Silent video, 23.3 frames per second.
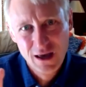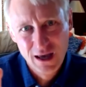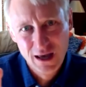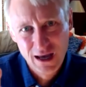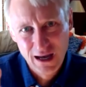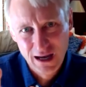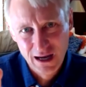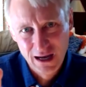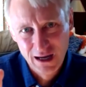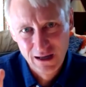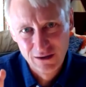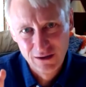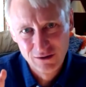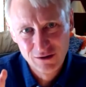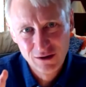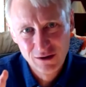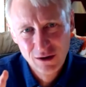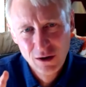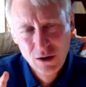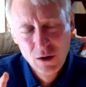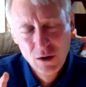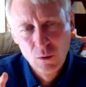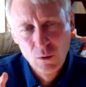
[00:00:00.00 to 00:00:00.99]
And
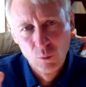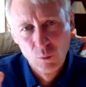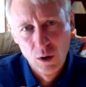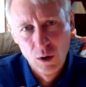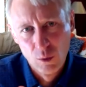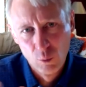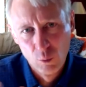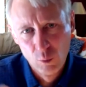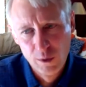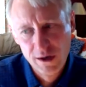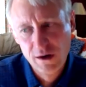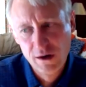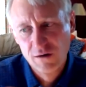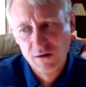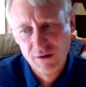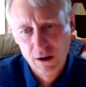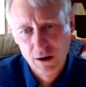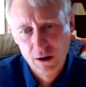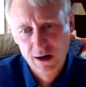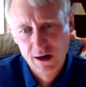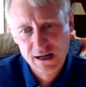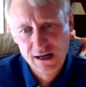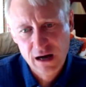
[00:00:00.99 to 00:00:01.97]
what we are
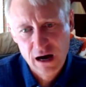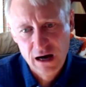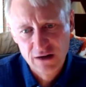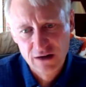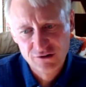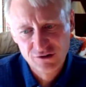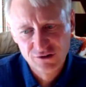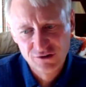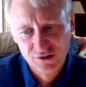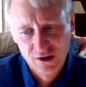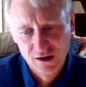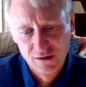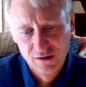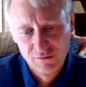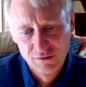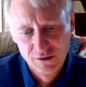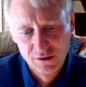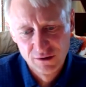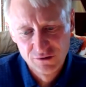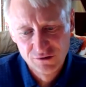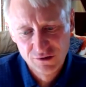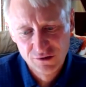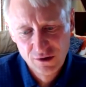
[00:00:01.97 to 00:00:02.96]
very conscious of
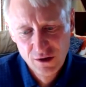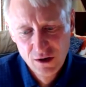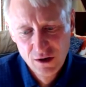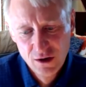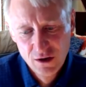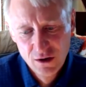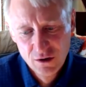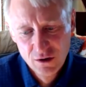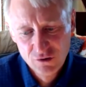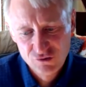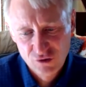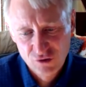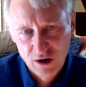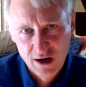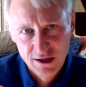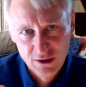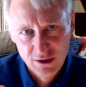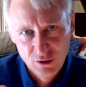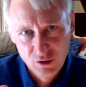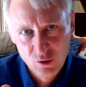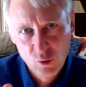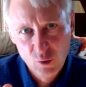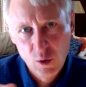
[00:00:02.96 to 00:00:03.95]
is trying
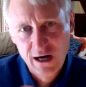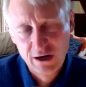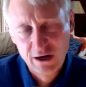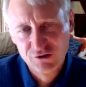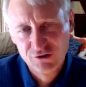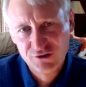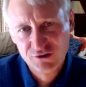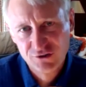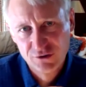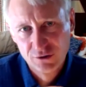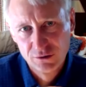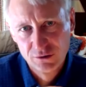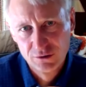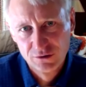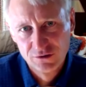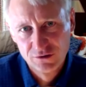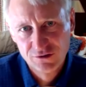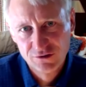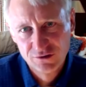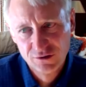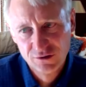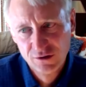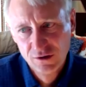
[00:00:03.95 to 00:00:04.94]
to acquire
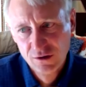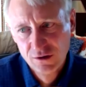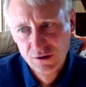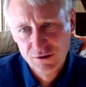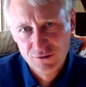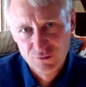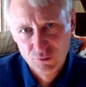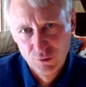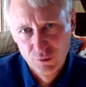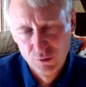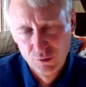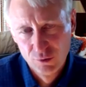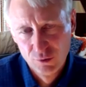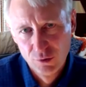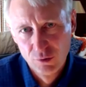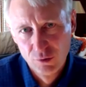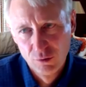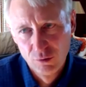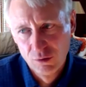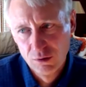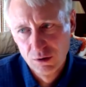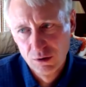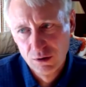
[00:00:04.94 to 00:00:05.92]
students
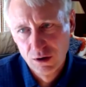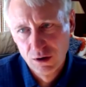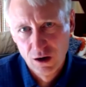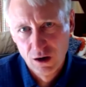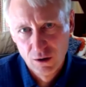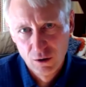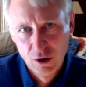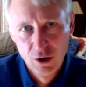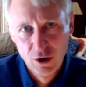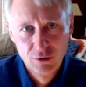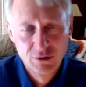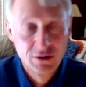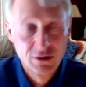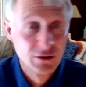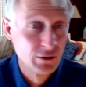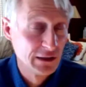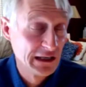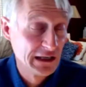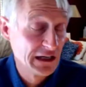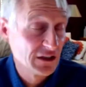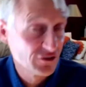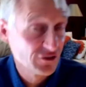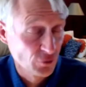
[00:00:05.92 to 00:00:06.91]
through our own
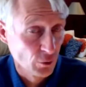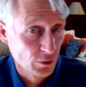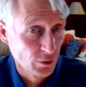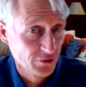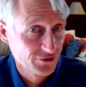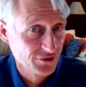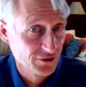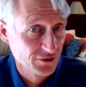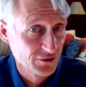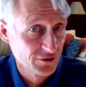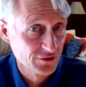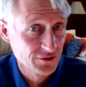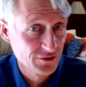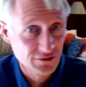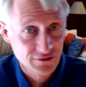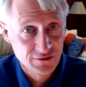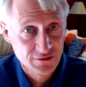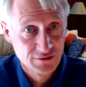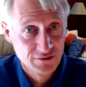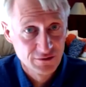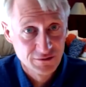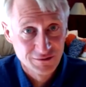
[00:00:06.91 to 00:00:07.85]
unique sources,